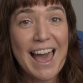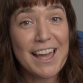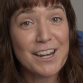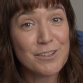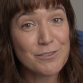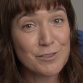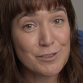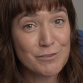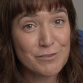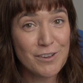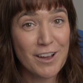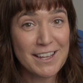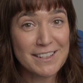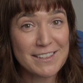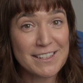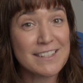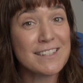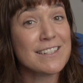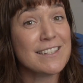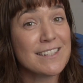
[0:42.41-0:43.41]
And if you find
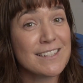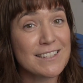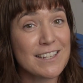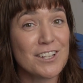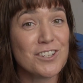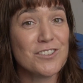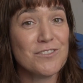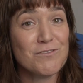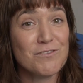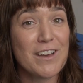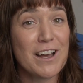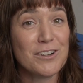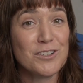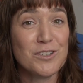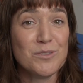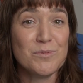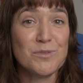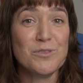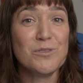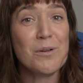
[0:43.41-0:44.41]
this discussion
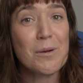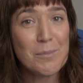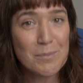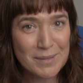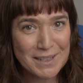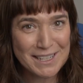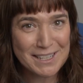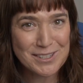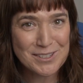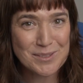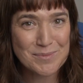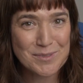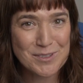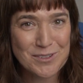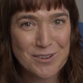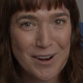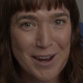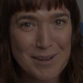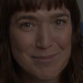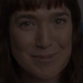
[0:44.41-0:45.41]
valuable, please
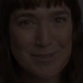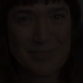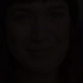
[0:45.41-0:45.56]
subscribe.